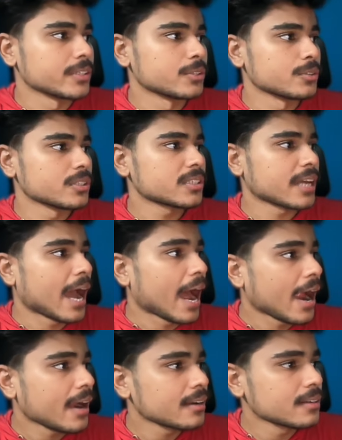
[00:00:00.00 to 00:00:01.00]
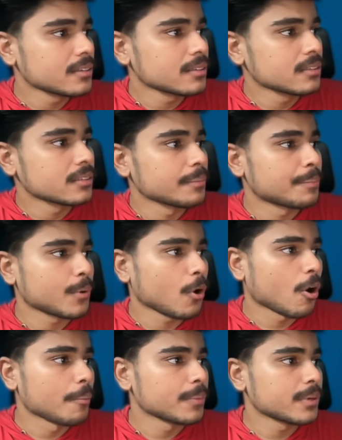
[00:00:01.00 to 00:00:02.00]
You just add the
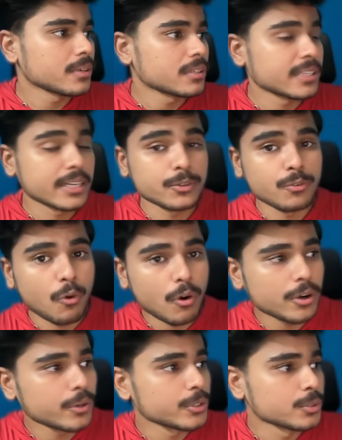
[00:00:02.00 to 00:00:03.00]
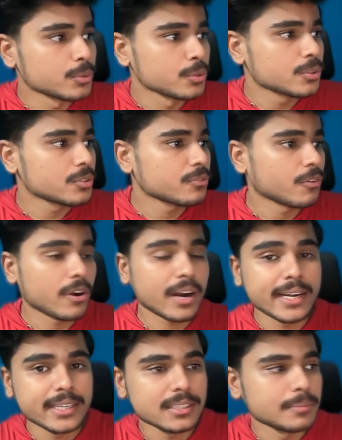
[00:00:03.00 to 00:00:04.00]
prompt that you want to use for
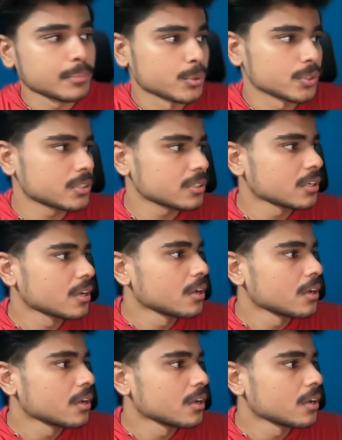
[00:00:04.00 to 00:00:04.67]
writing the posts.